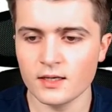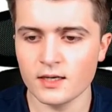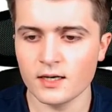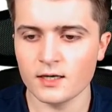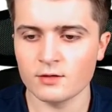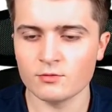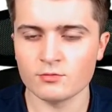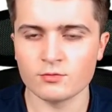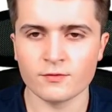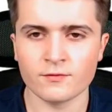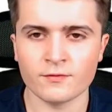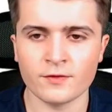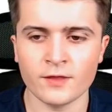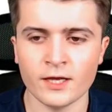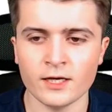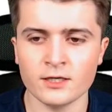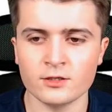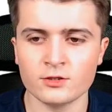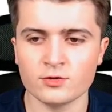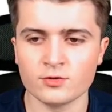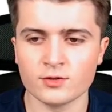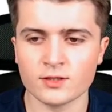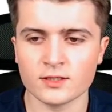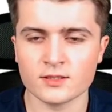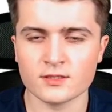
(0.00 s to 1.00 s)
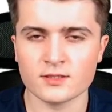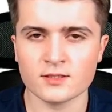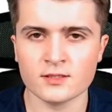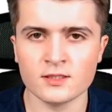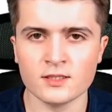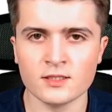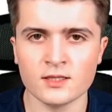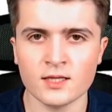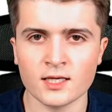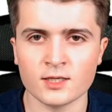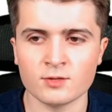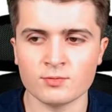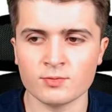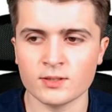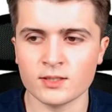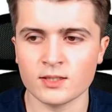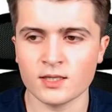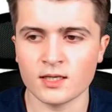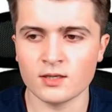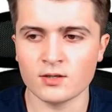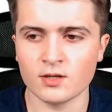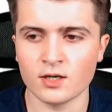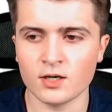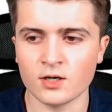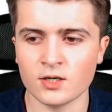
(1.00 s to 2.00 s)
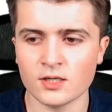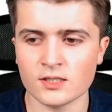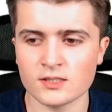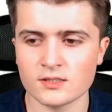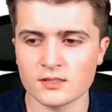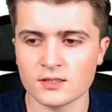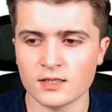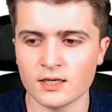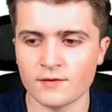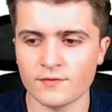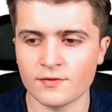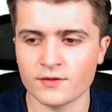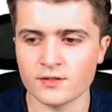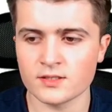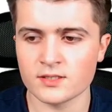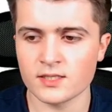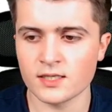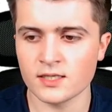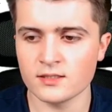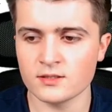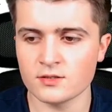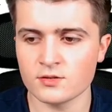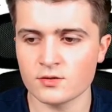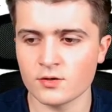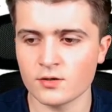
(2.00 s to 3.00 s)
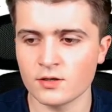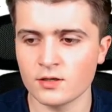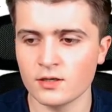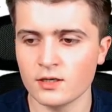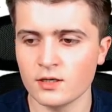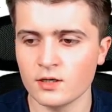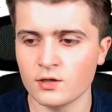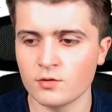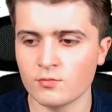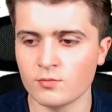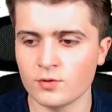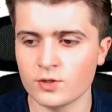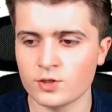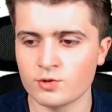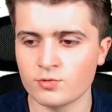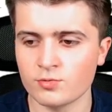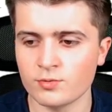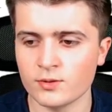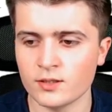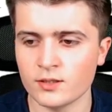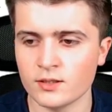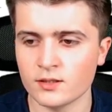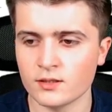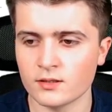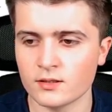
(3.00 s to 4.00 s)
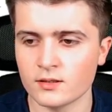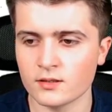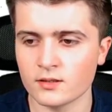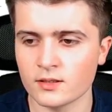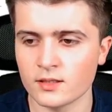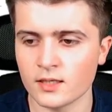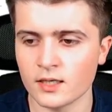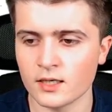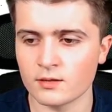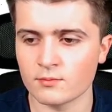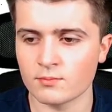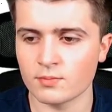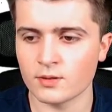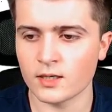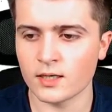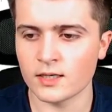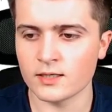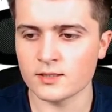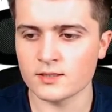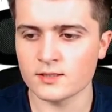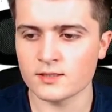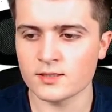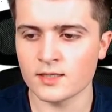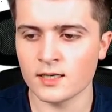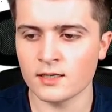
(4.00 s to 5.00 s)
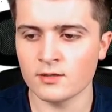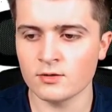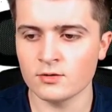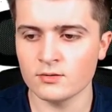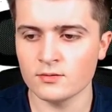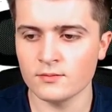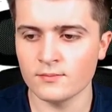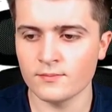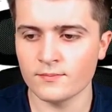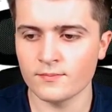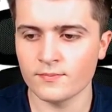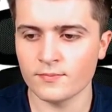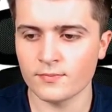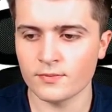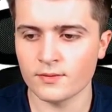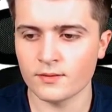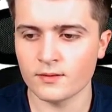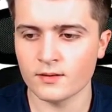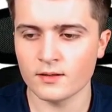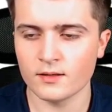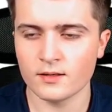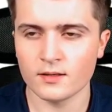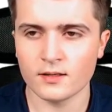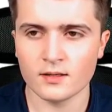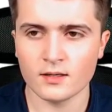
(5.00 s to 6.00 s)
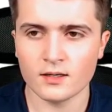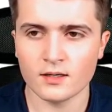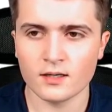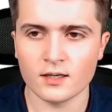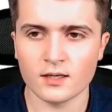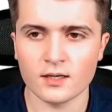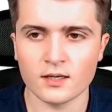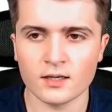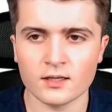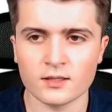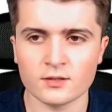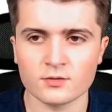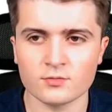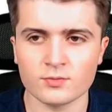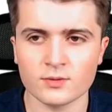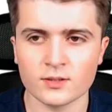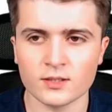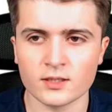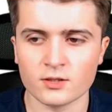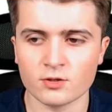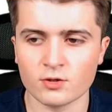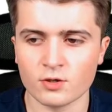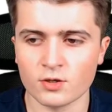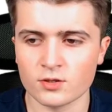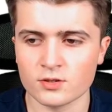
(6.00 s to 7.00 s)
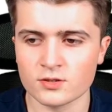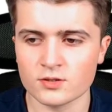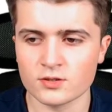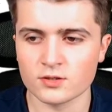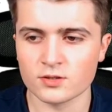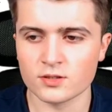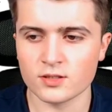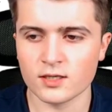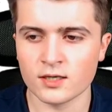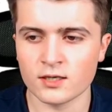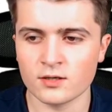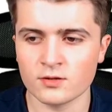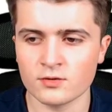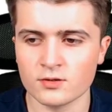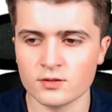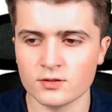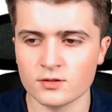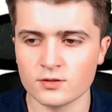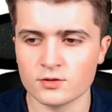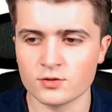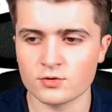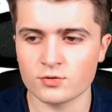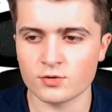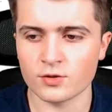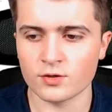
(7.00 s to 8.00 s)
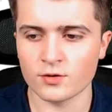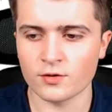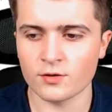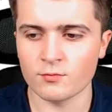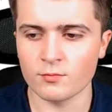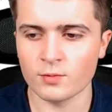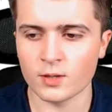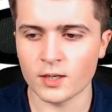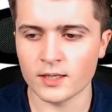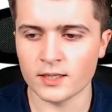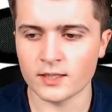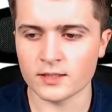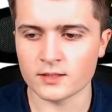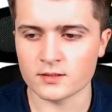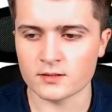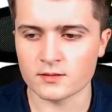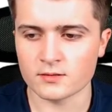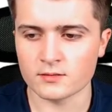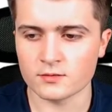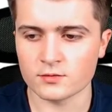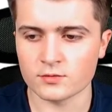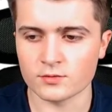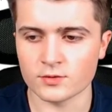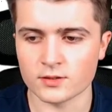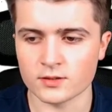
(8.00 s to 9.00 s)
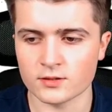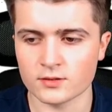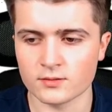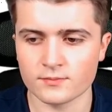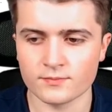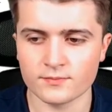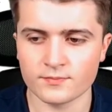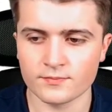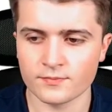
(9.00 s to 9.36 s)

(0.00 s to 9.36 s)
and with that you can see that we now also have the sensor which we can place down, and we can also now draw the wires to it.